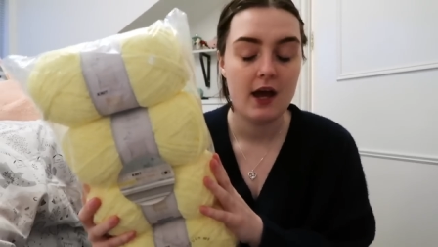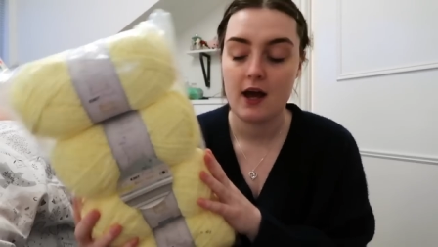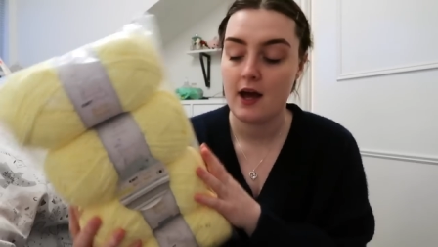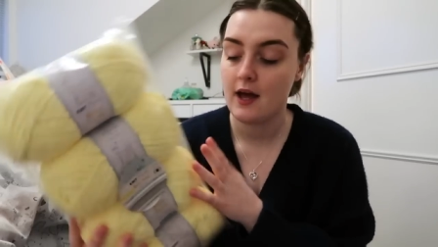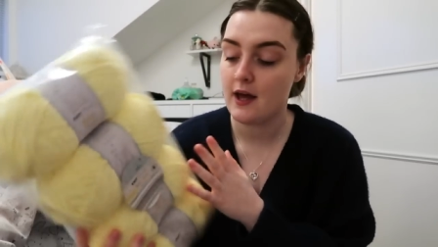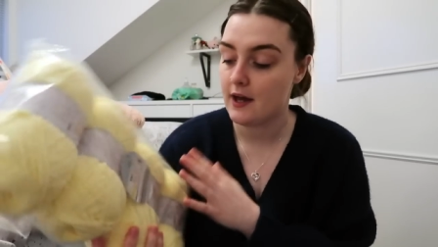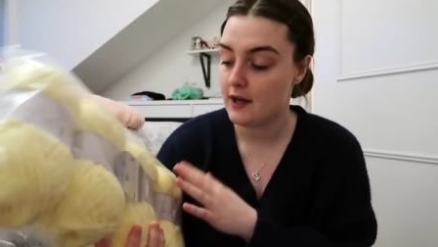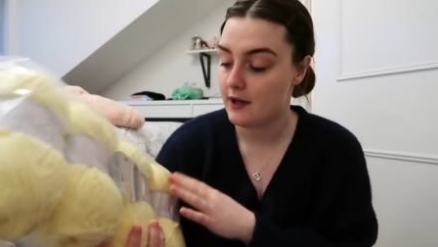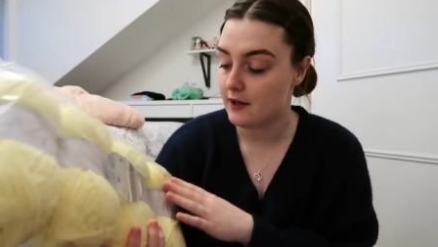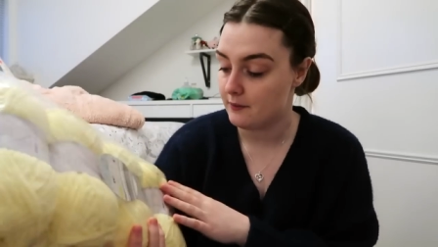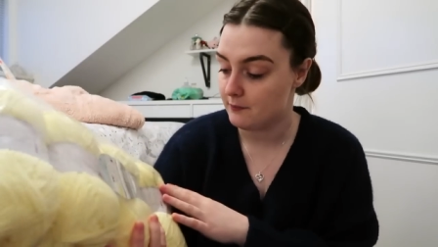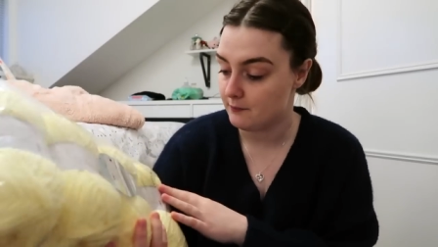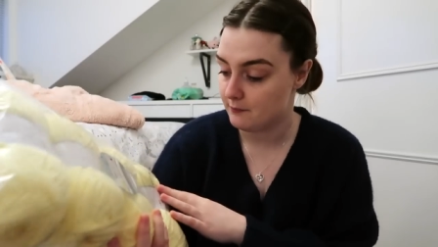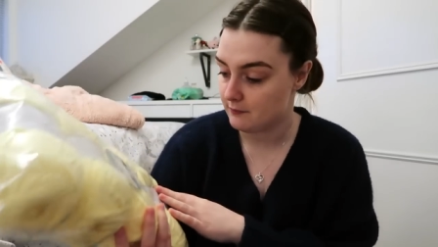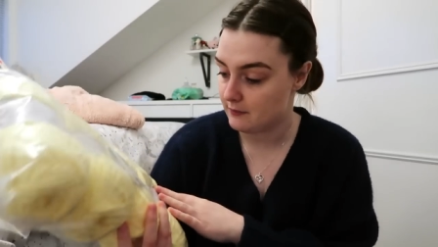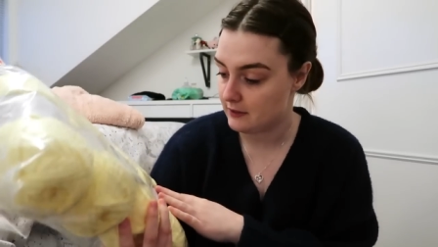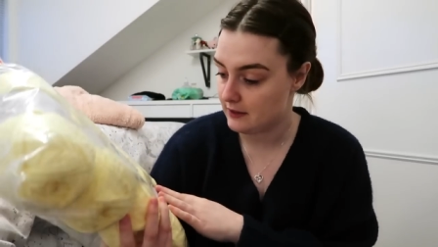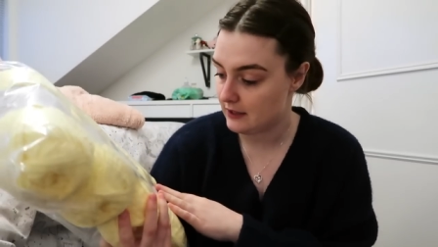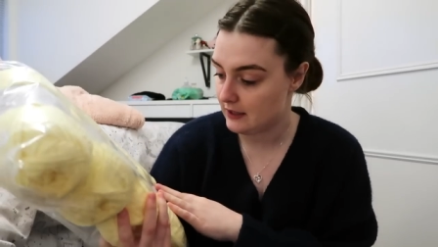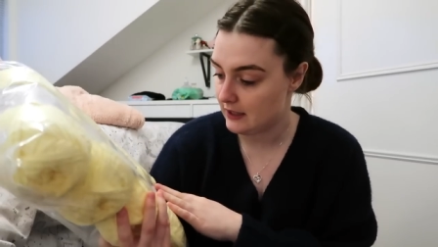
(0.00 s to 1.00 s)

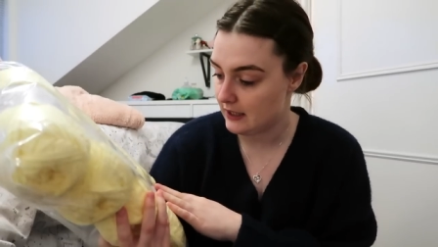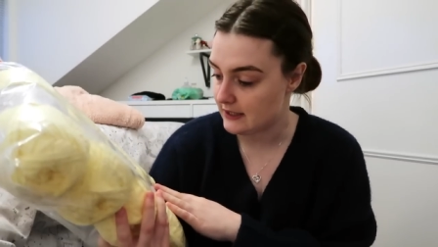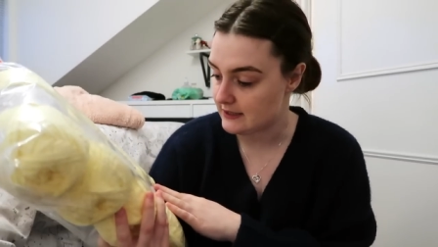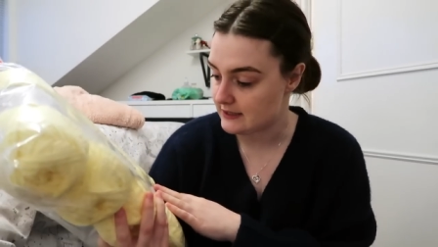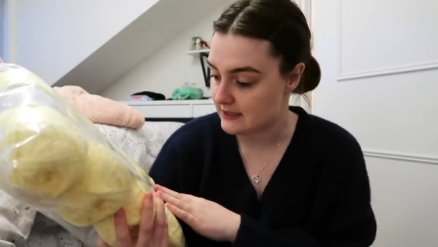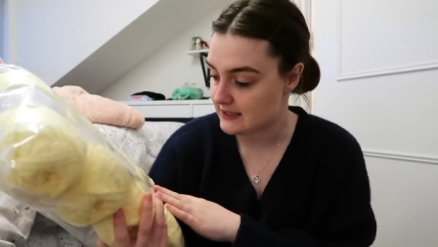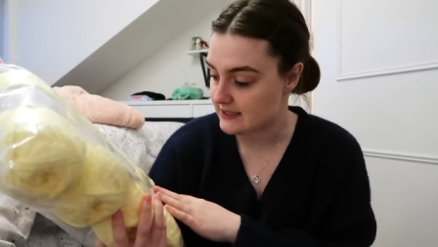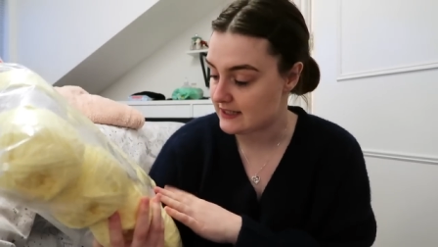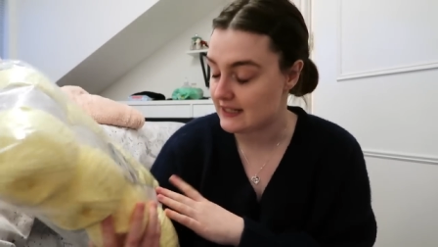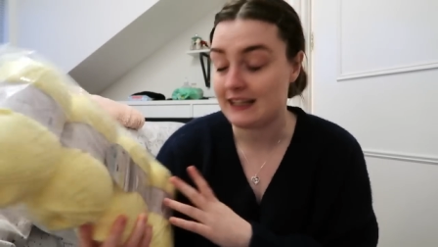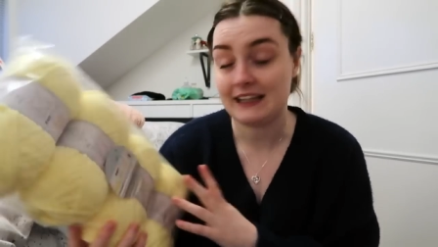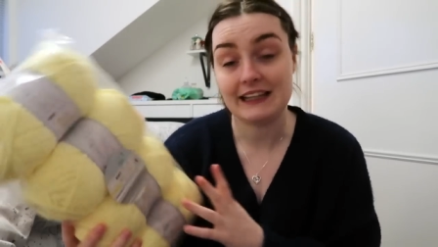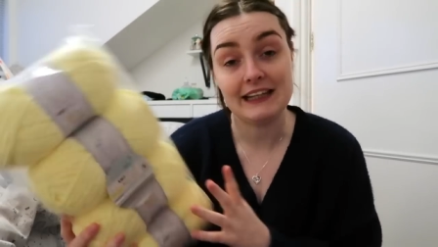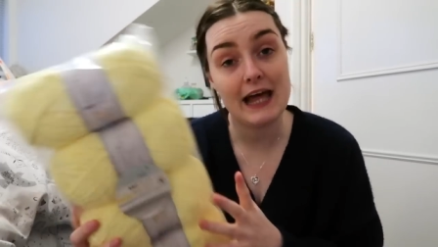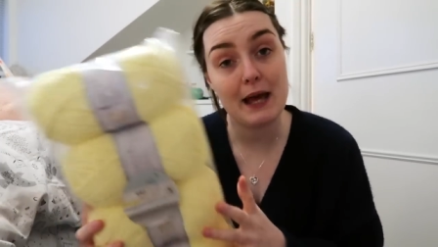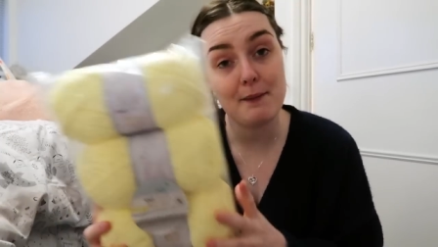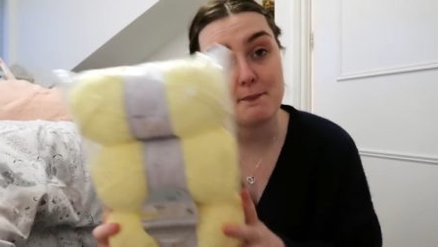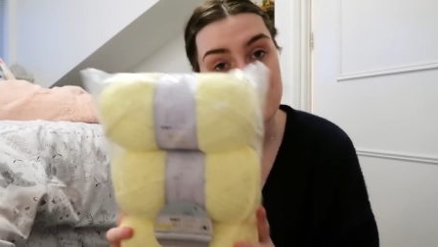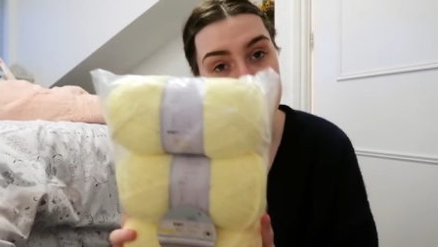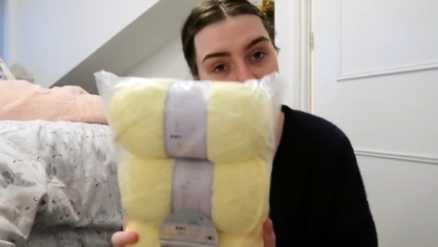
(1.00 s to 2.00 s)
Um, it is in
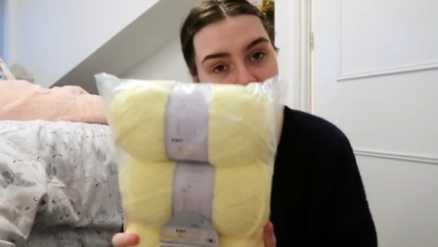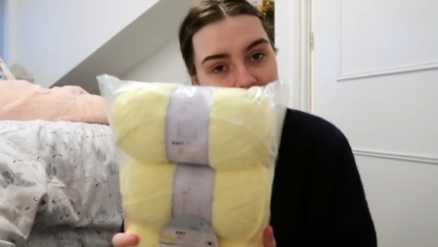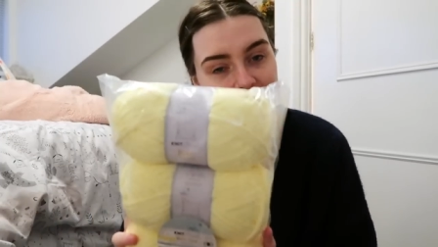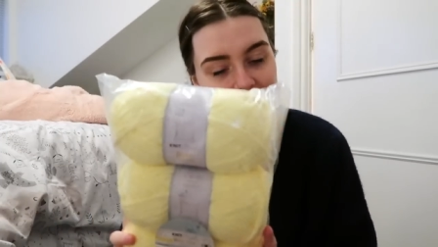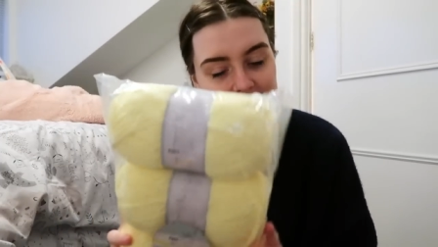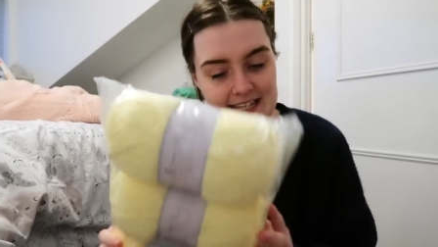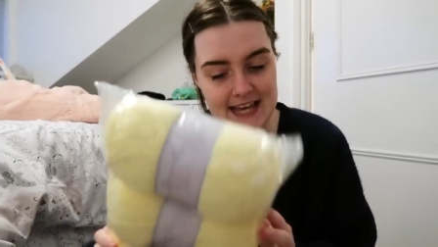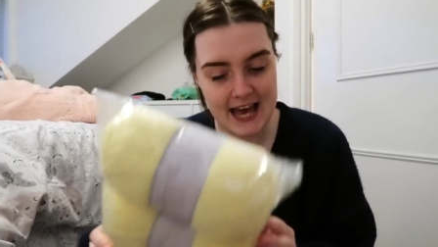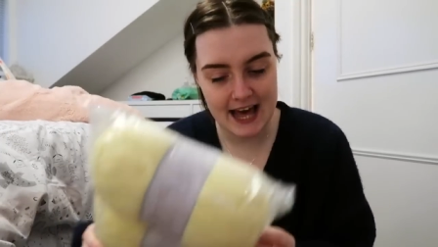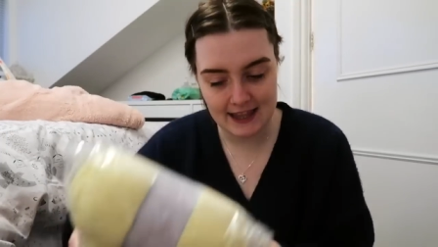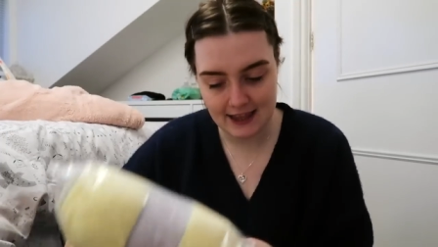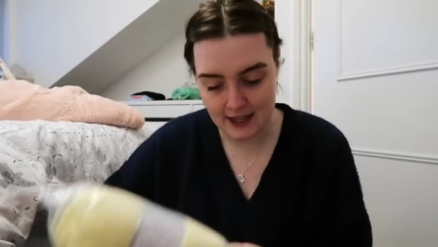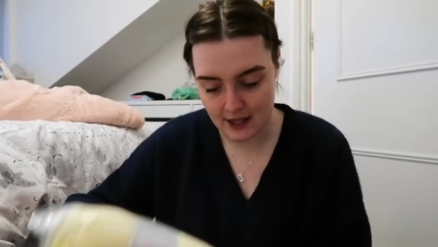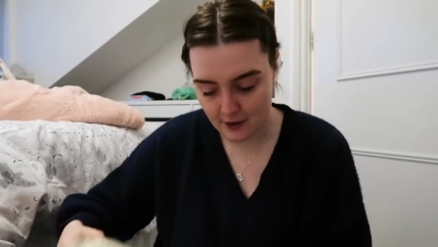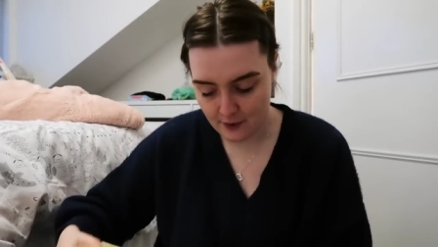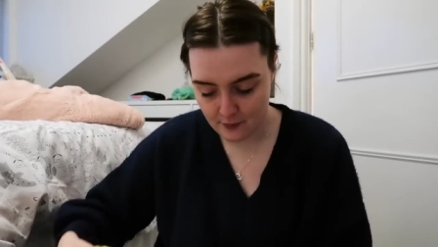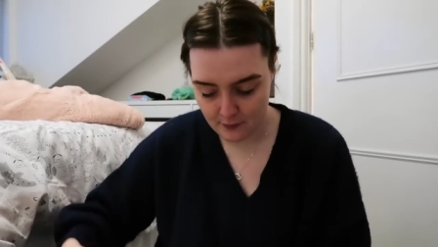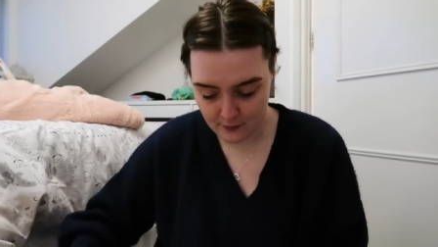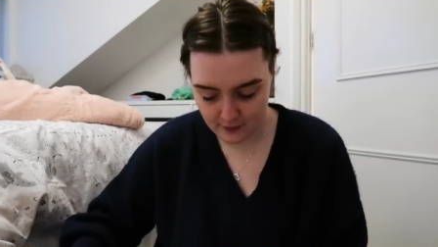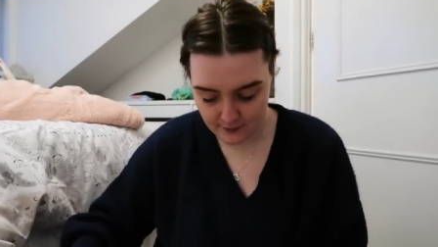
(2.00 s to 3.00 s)
lemon
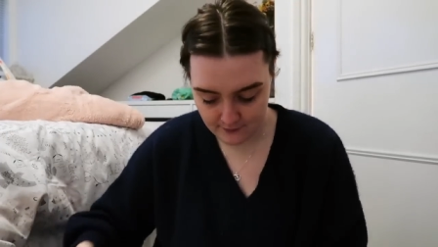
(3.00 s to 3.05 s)
yellow,